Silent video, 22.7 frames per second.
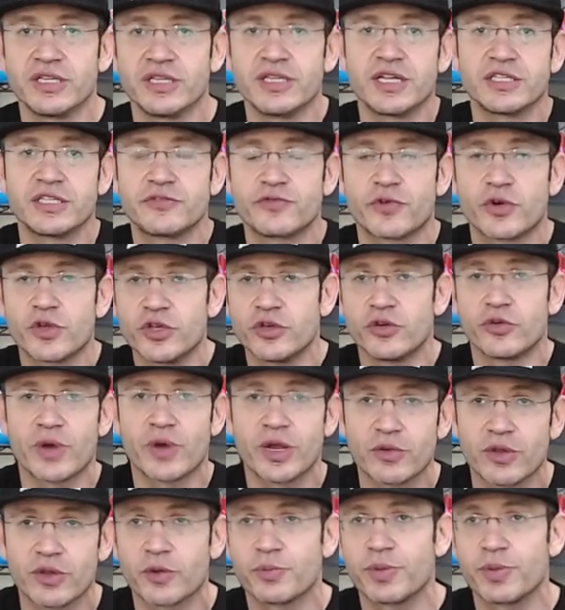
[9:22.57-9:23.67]
not for you
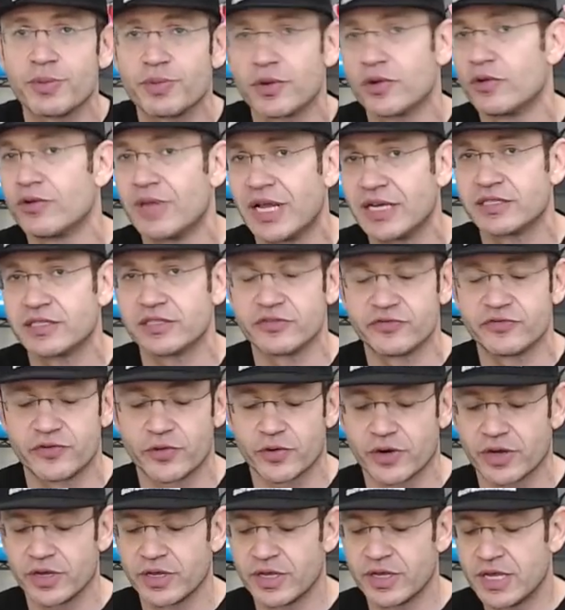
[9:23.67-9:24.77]
regular people who like C4.